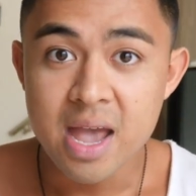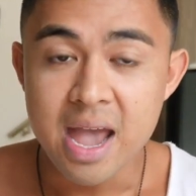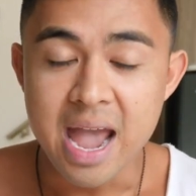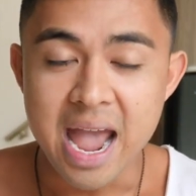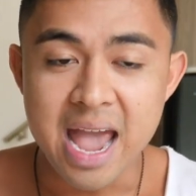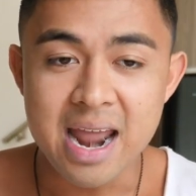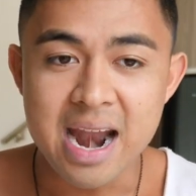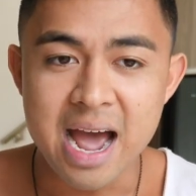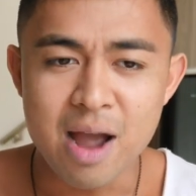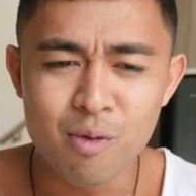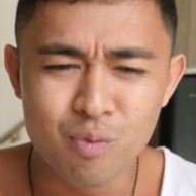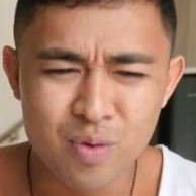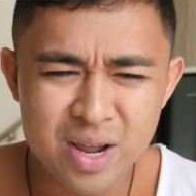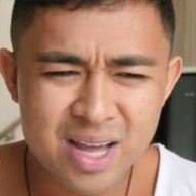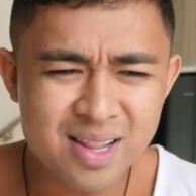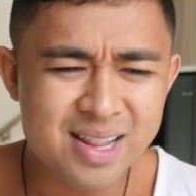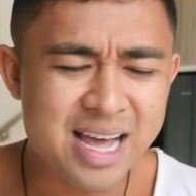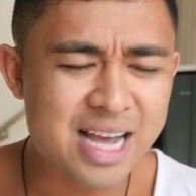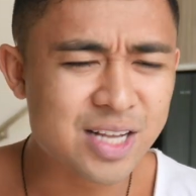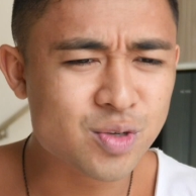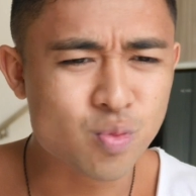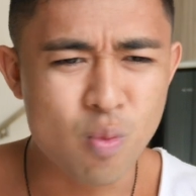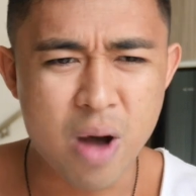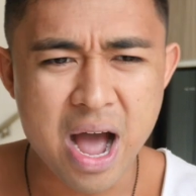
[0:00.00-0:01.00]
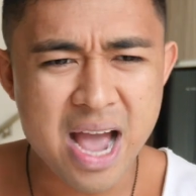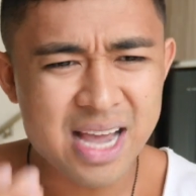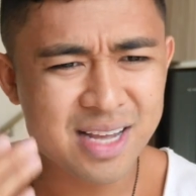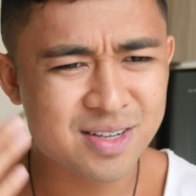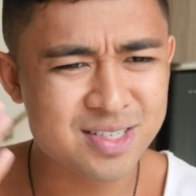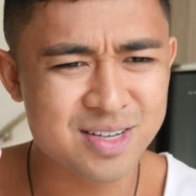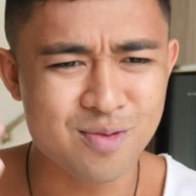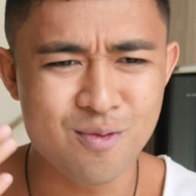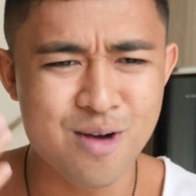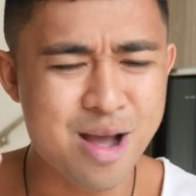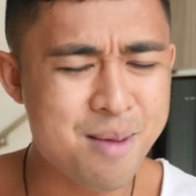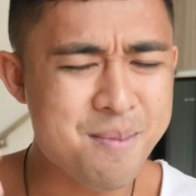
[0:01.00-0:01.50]
And I realized why
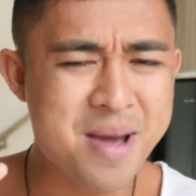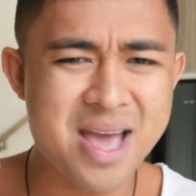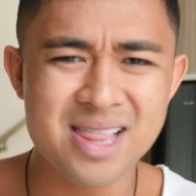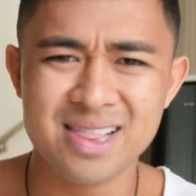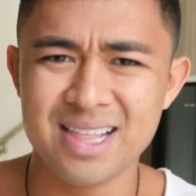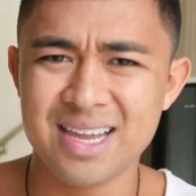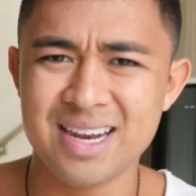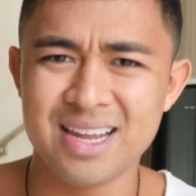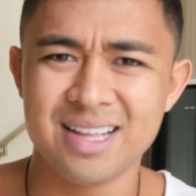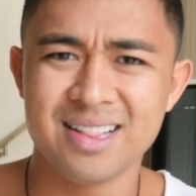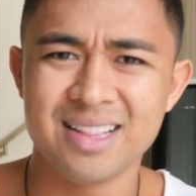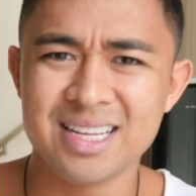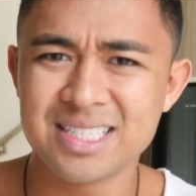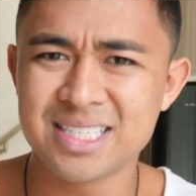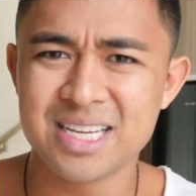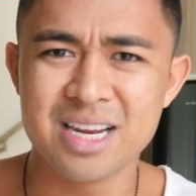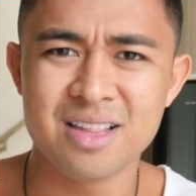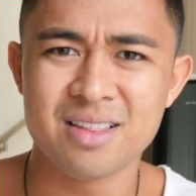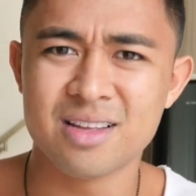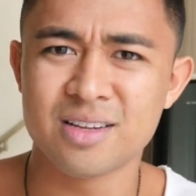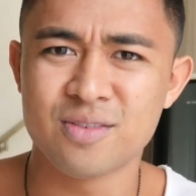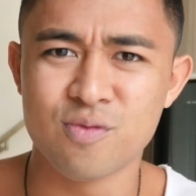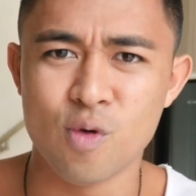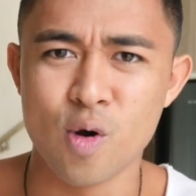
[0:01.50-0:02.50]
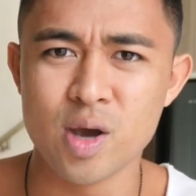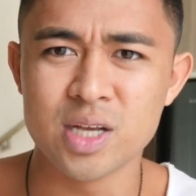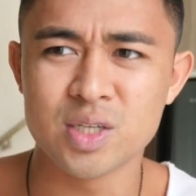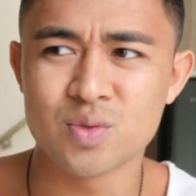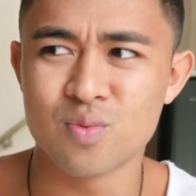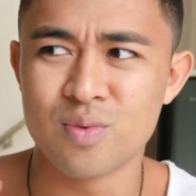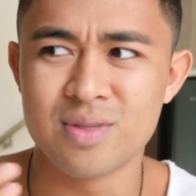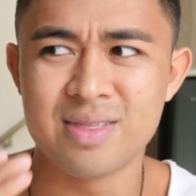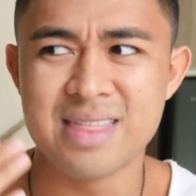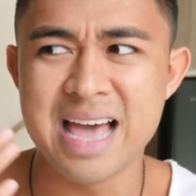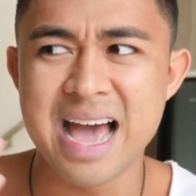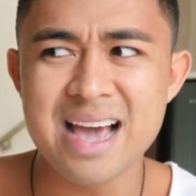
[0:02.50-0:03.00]
is it, why am I listening to this voice
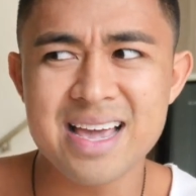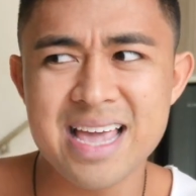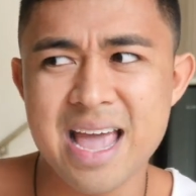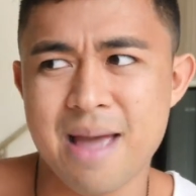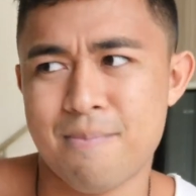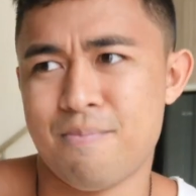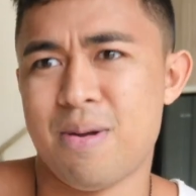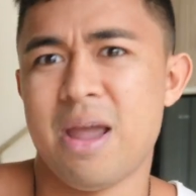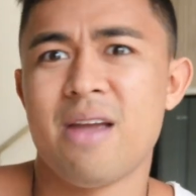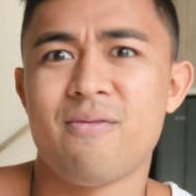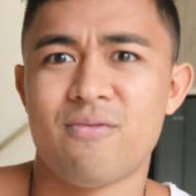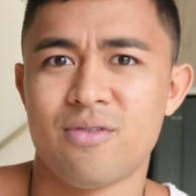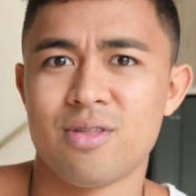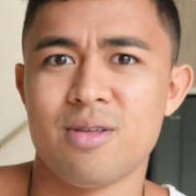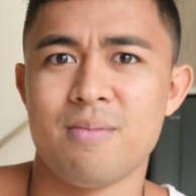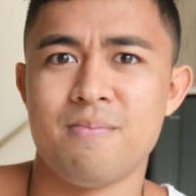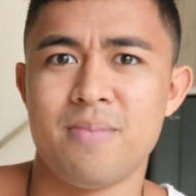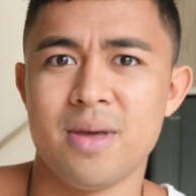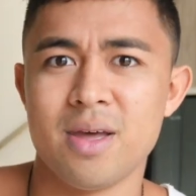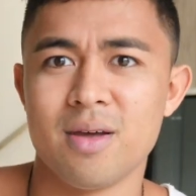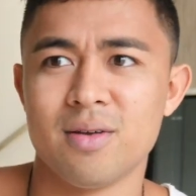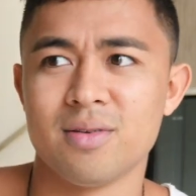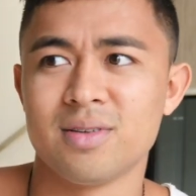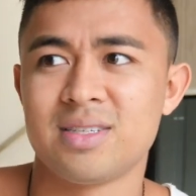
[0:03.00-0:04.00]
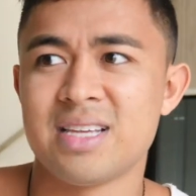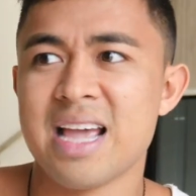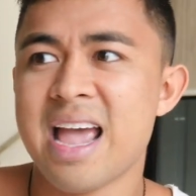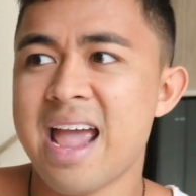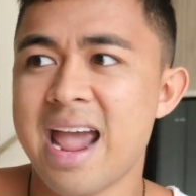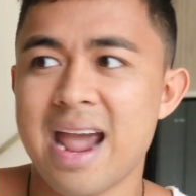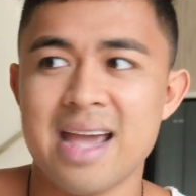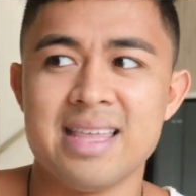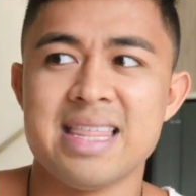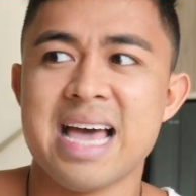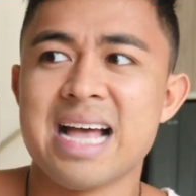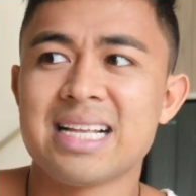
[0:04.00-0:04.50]
when that can't pay for the bills
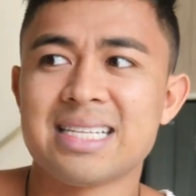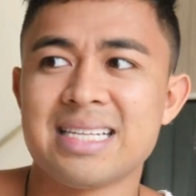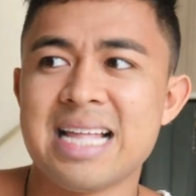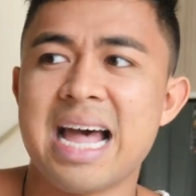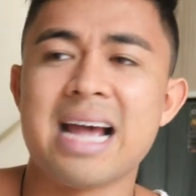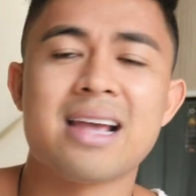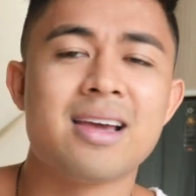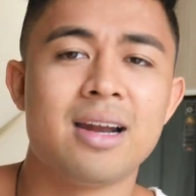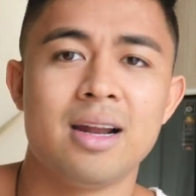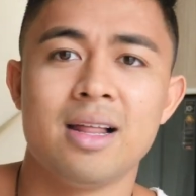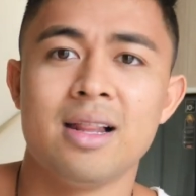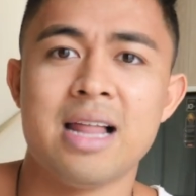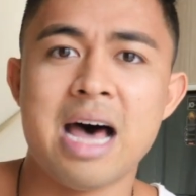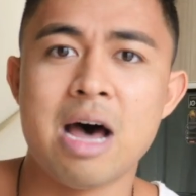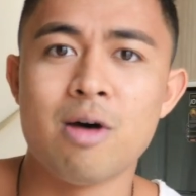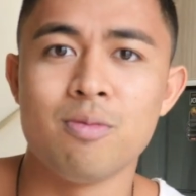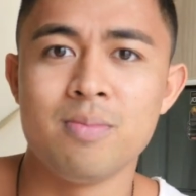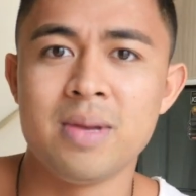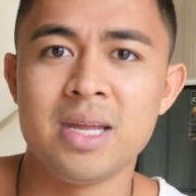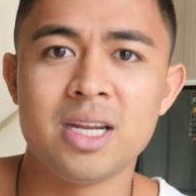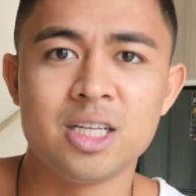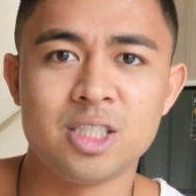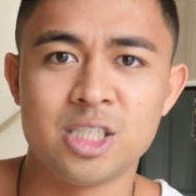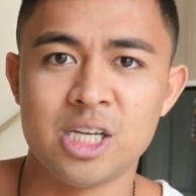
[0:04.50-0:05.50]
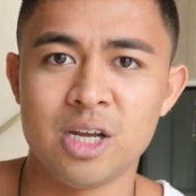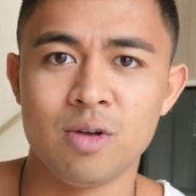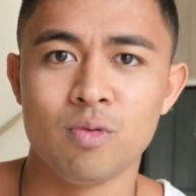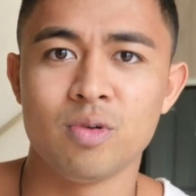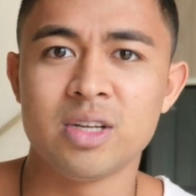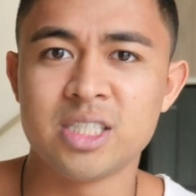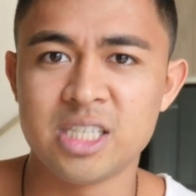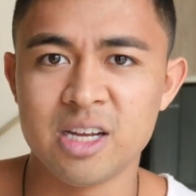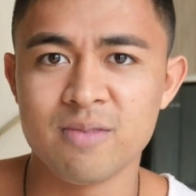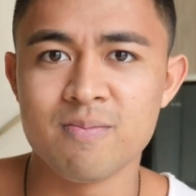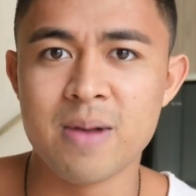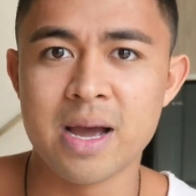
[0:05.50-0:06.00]
and that's not going to allow me to achieve,
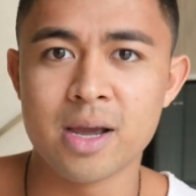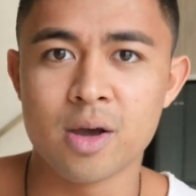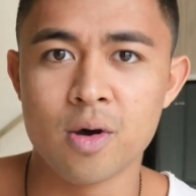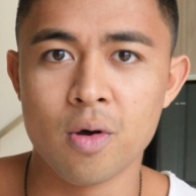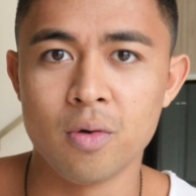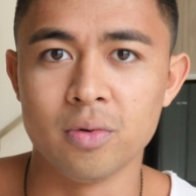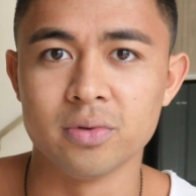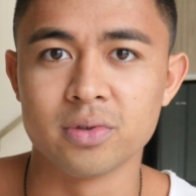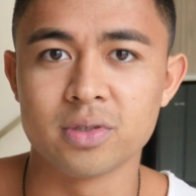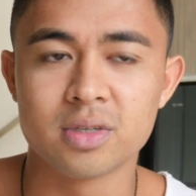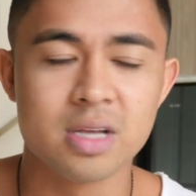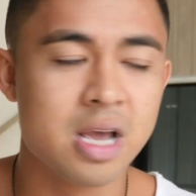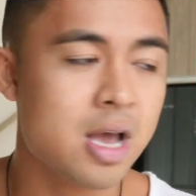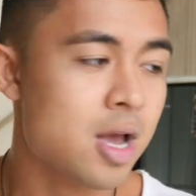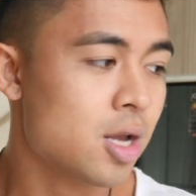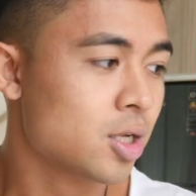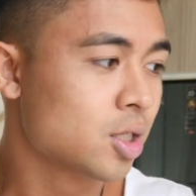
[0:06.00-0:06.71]
achieve my goals?